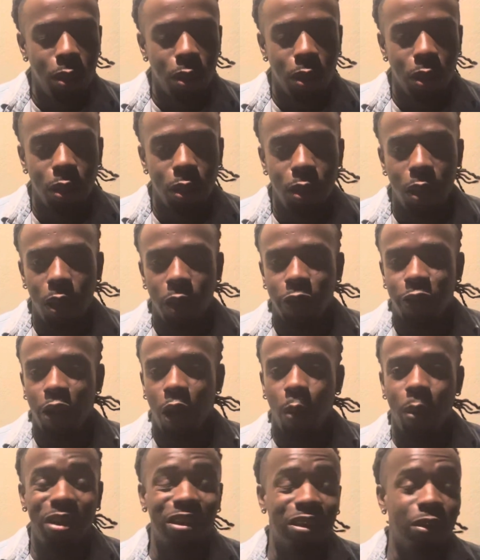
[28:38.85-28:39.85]
So I
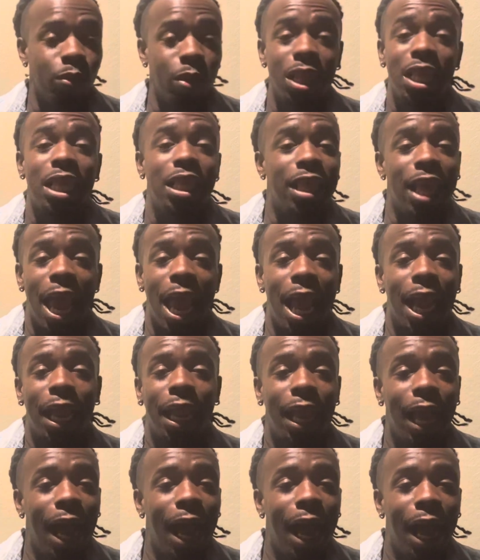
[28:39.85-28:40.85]
wasn't really that
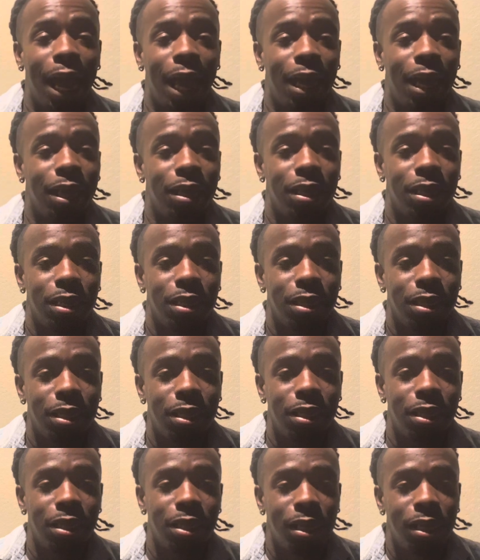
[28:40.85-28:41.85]
guy,
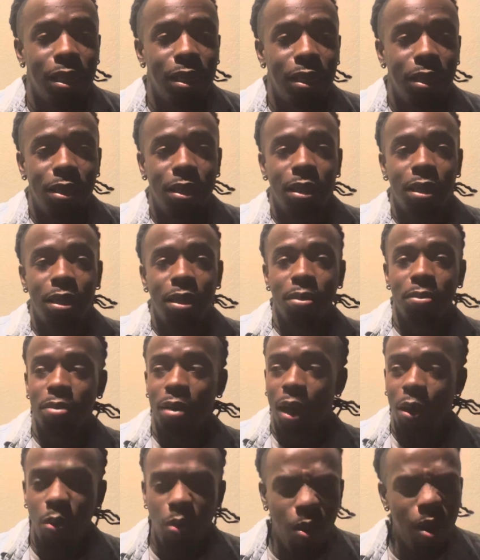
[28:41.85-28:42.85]
but
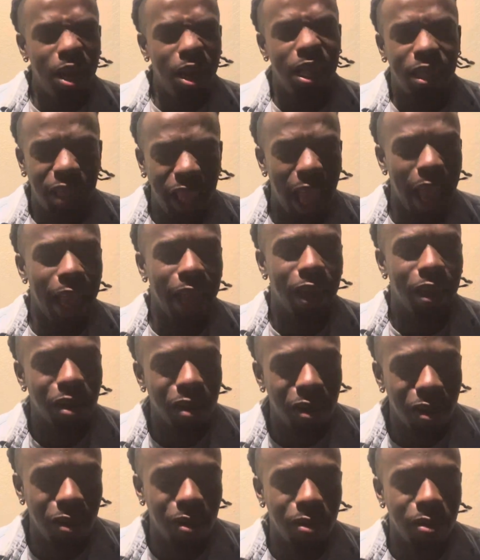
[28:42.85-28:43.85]
I wanted that
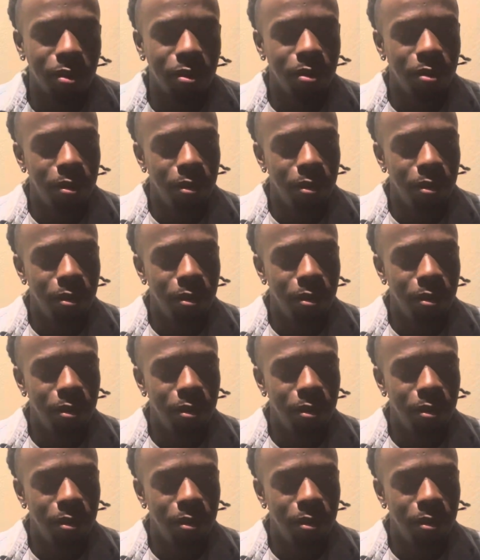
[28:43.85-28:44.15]
girl